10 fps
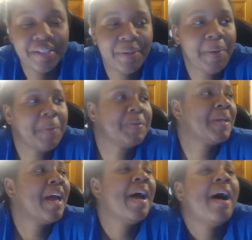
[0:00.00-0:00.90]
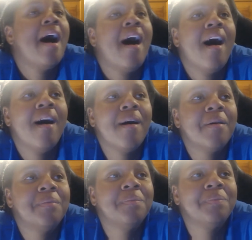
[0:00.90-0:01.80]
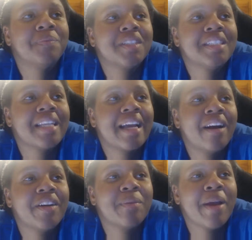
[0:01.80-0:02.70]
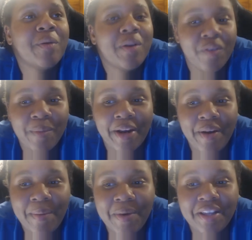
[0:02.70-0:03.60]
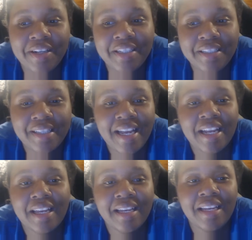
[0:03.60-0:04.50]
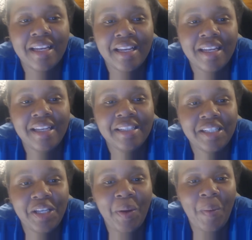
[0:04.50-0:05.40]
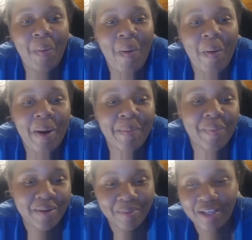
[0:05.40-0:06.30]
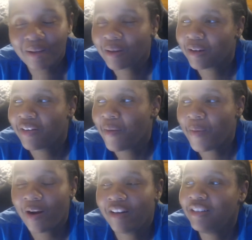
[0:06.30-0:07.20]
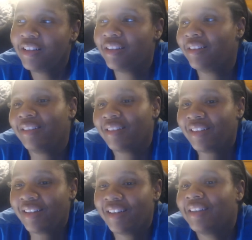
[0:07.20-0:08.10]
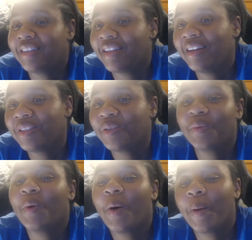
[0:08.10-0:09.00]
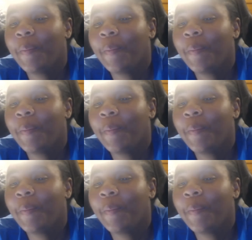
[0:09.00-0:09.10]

Who knows? Because um, like, I already made one for my grandmother, and she's like, it's too warm. I'm like, Grandma, it's not too warm.